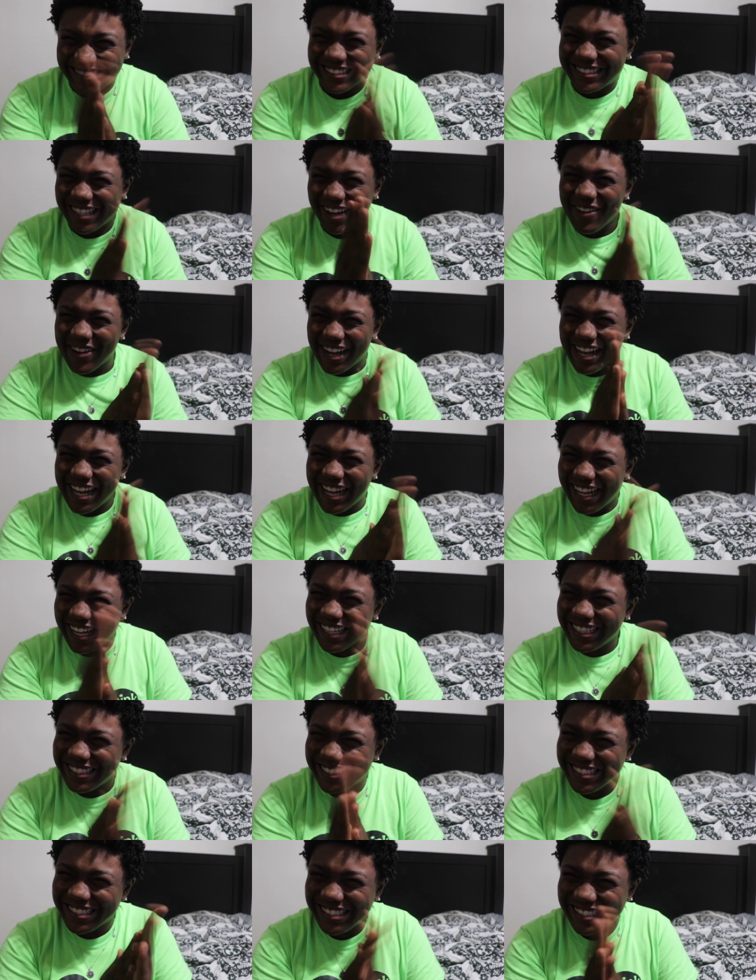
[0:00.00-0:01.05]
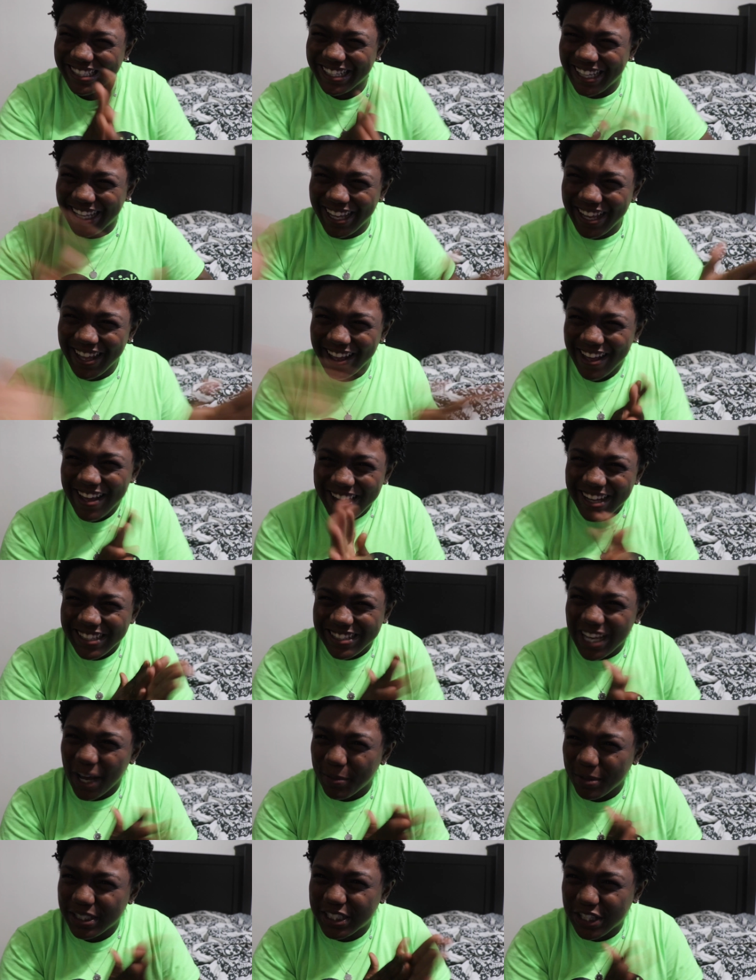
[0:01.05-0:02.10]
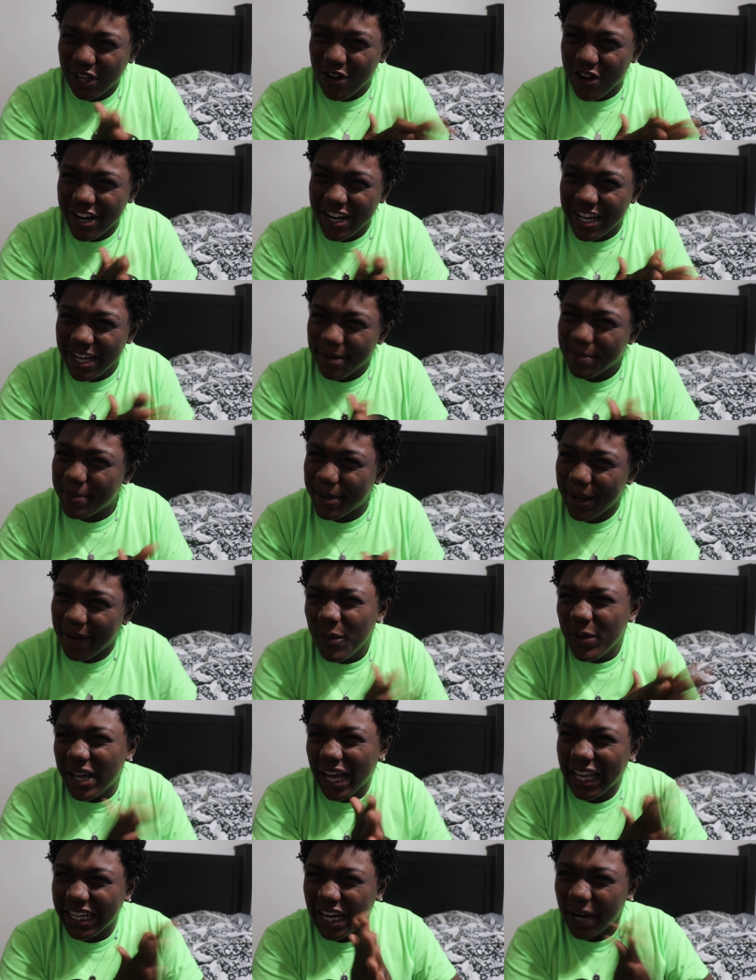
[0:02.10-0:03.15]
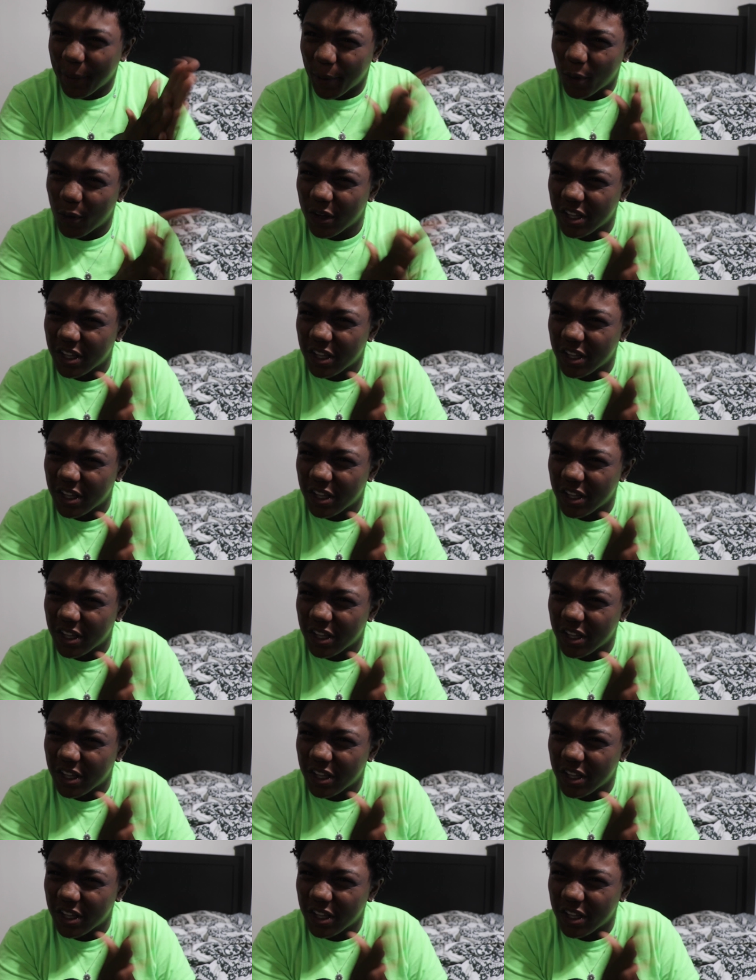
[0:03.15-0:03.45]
So guys, time to stir it up. We got Diamond